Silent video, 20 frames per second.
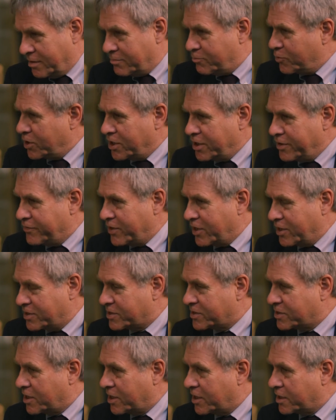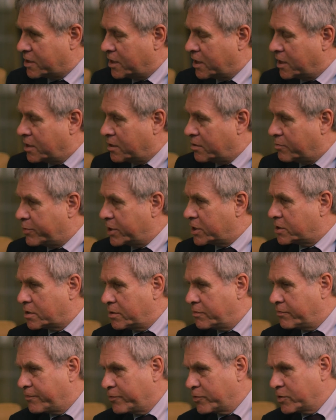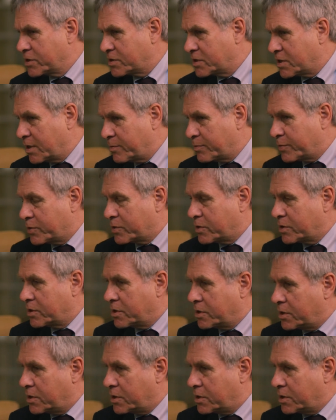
We leave that aside. But, for example,